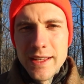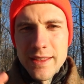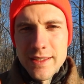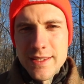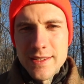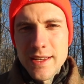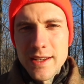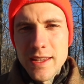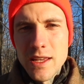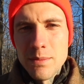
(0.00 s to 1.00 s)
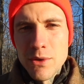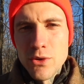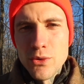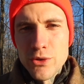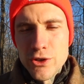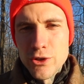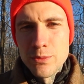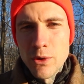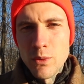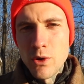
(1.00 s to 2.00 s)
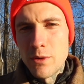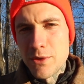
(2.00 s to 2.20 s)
This is going to keep you super warm,